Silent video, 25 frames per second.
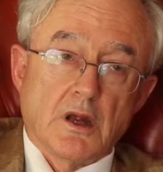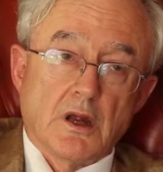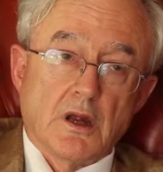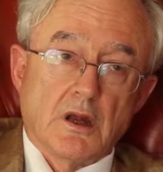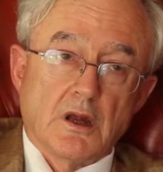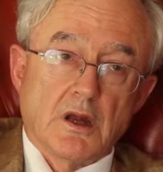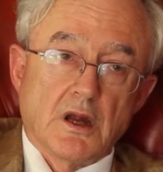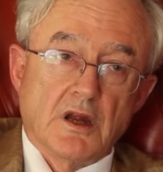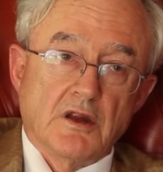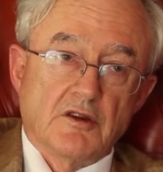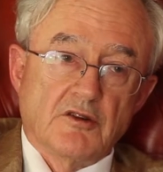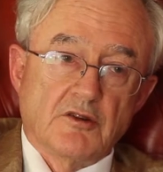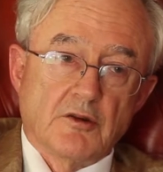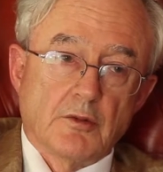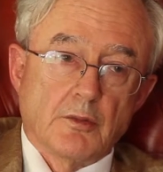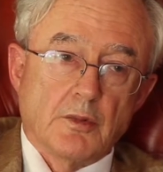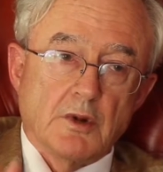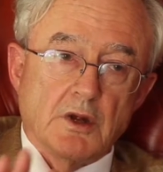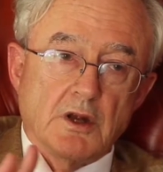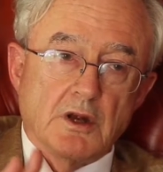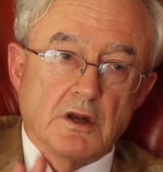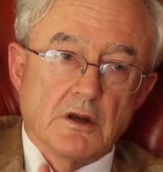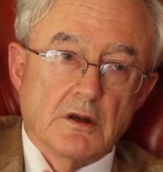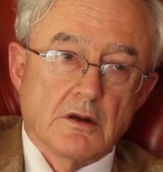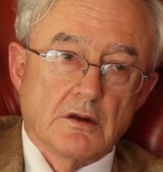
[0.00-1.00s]
needs to
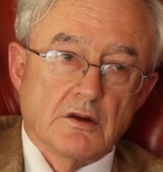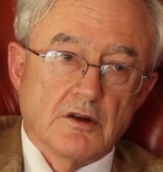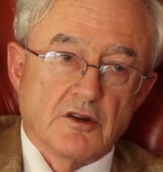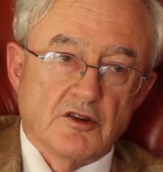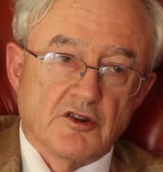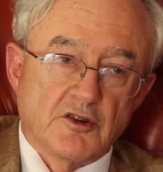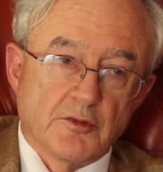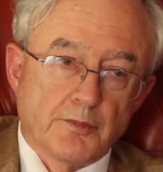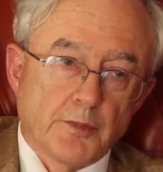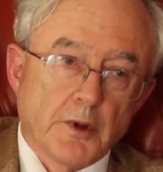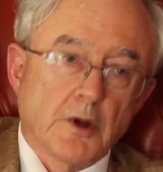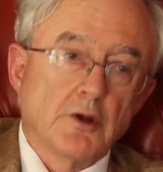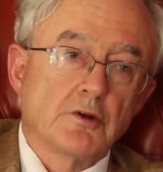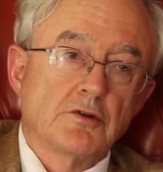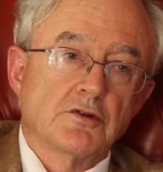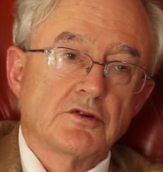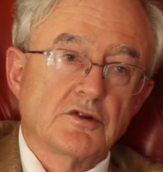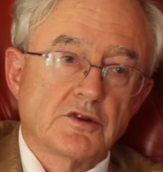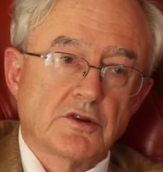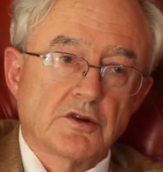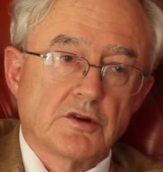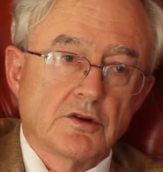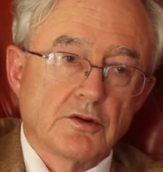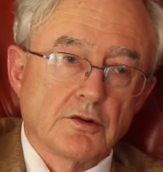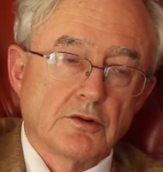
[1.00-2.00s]
be disposed
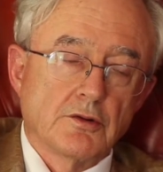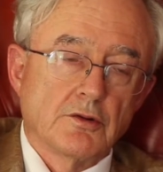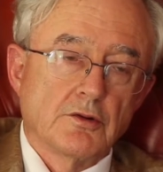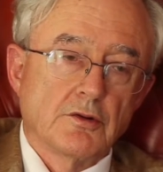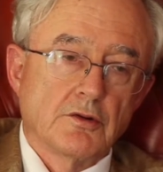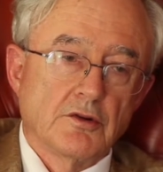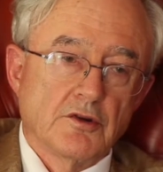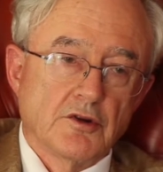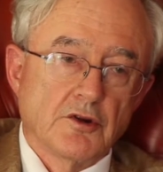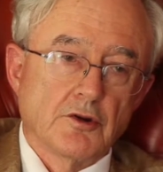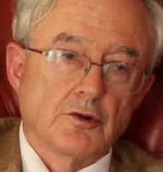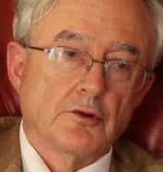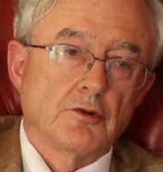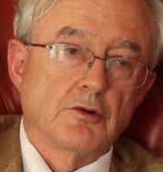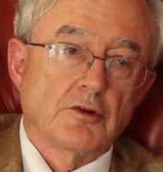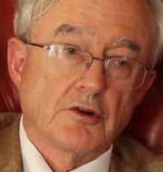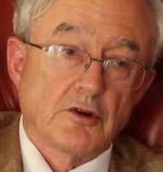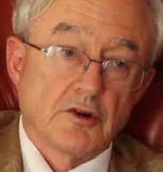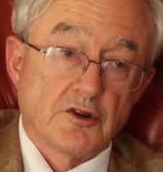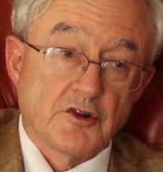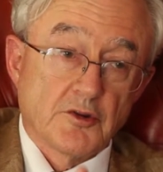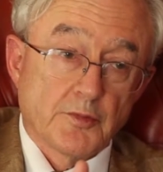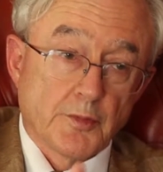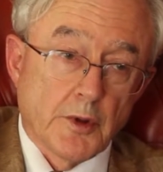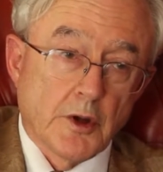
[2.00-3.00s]
to do,
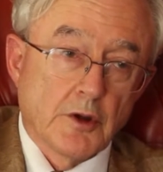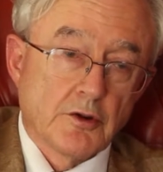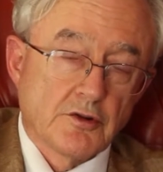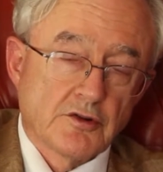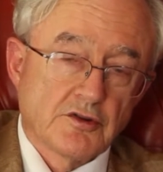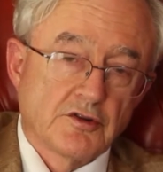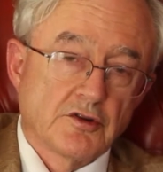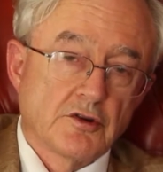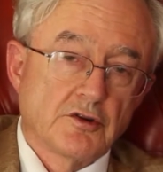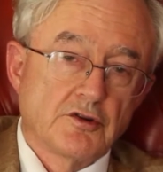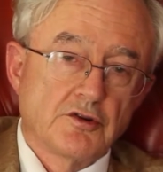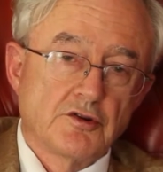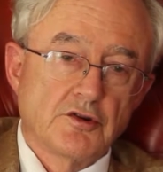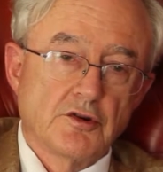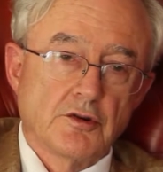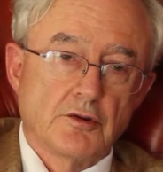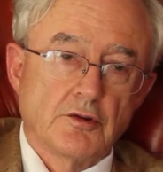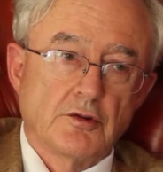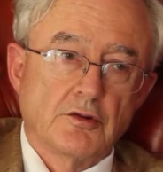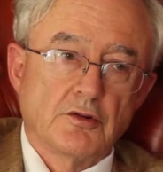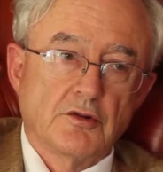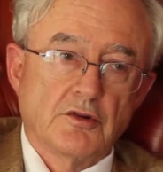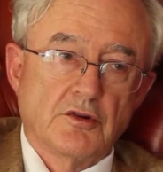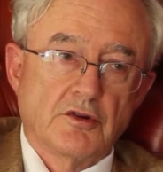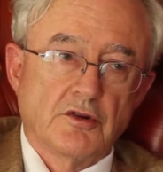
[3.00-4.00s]
disposed to
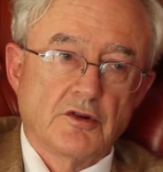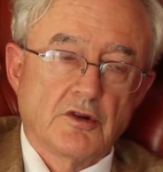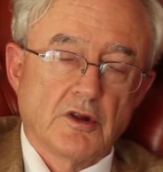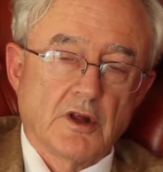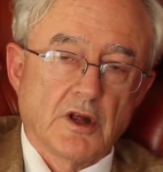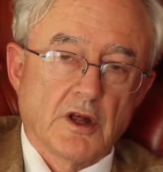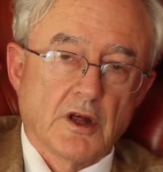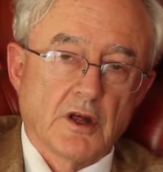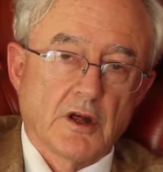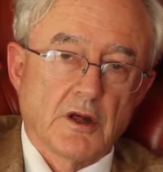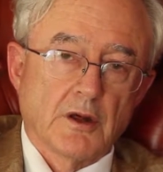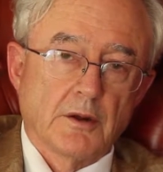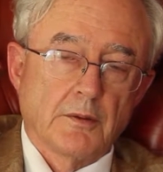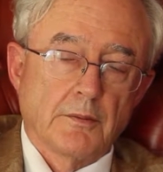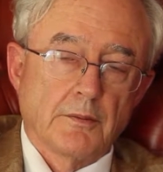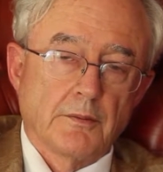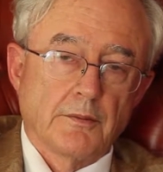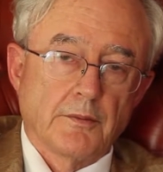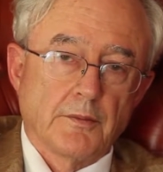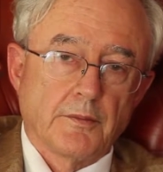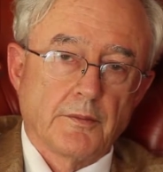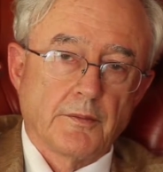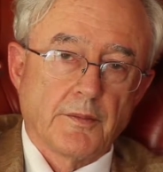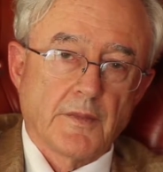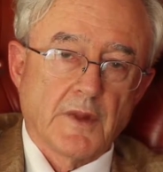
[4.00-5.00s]
choose.
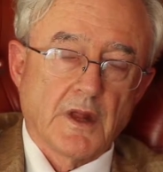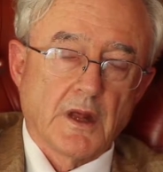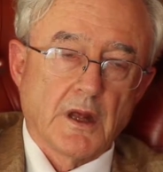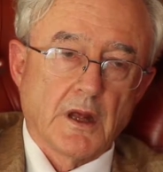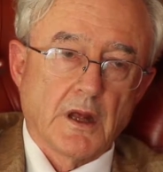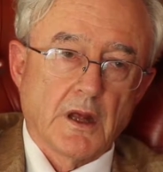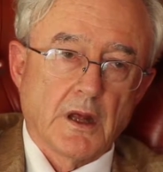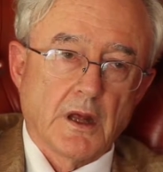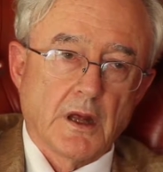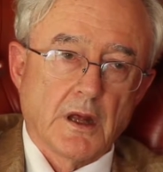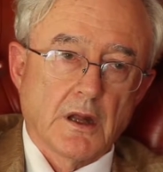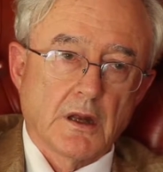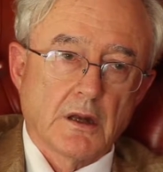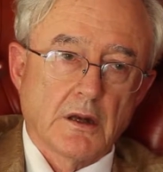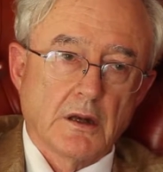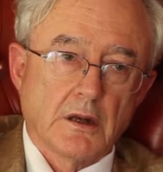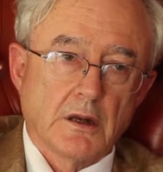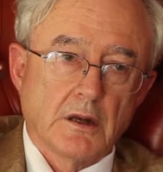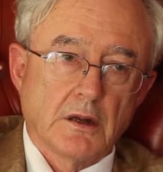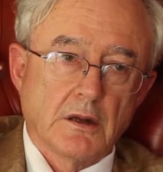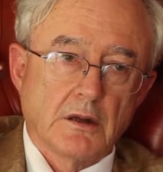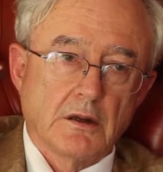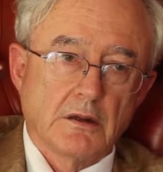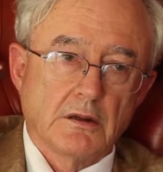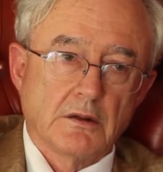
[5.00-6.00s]
And
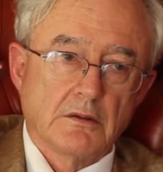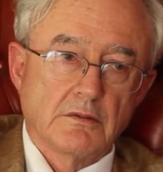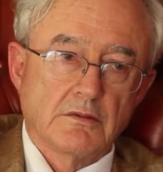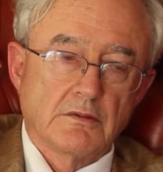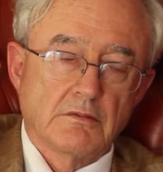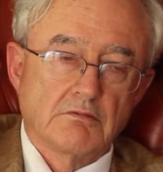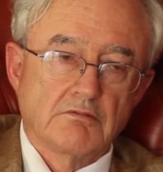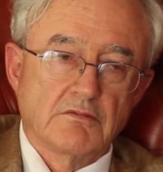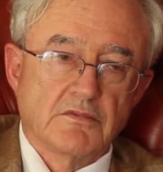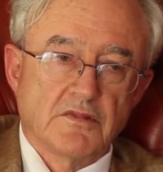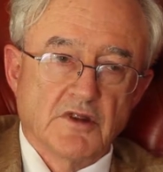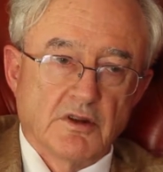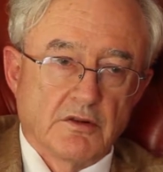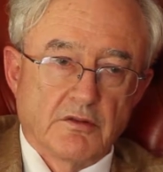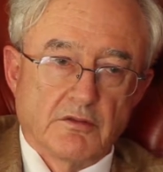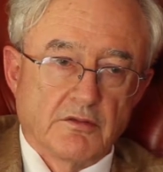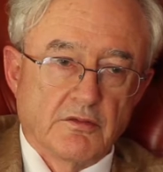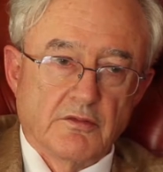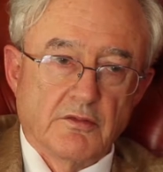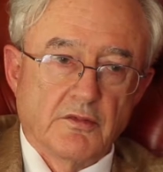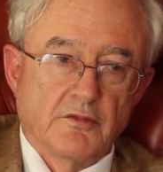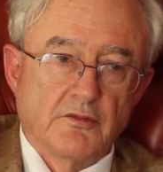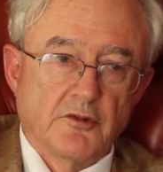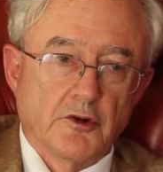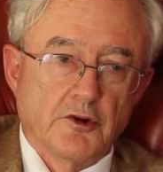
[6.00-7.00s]

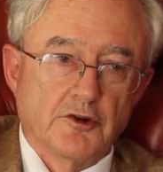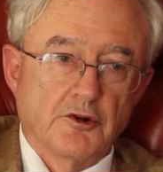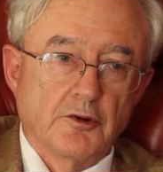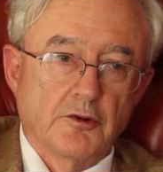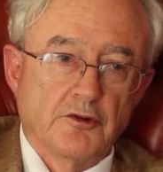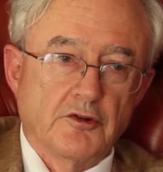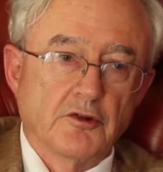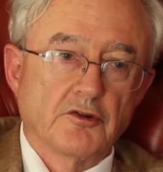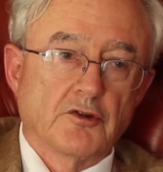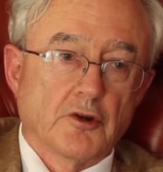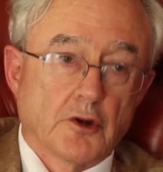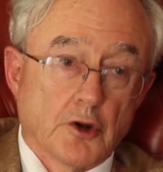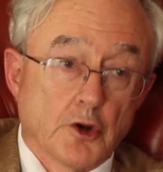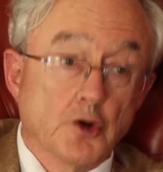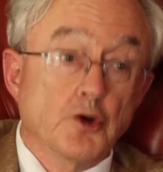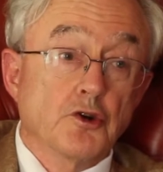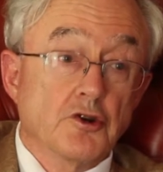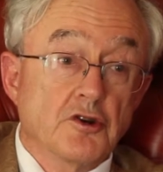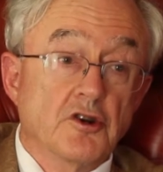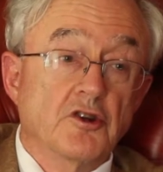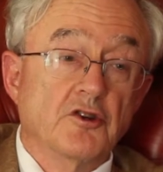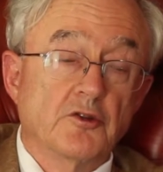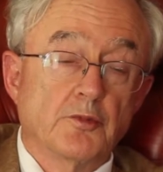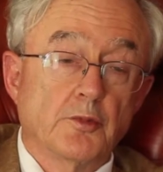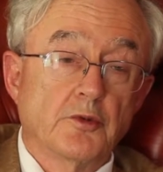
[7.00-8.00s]
virtue is just a good
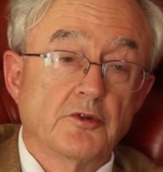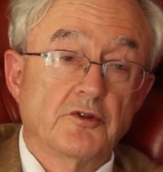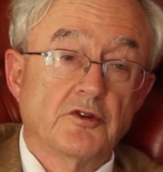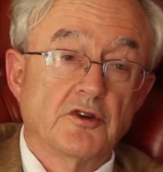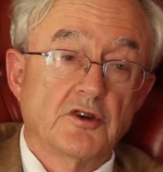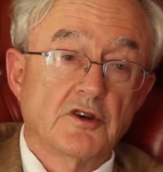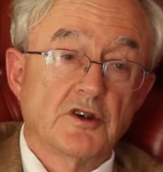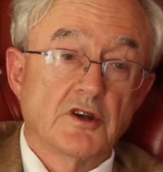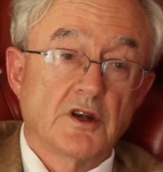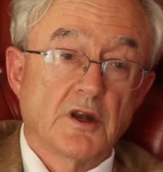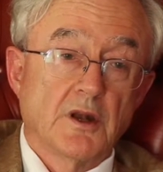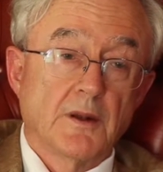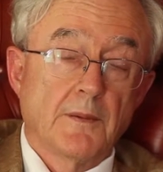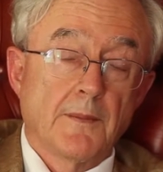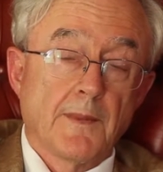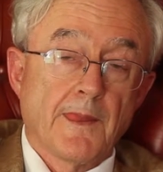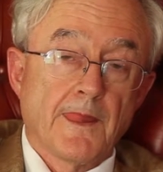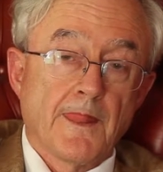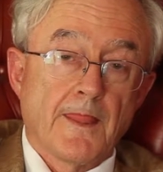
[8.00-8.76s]
disposition.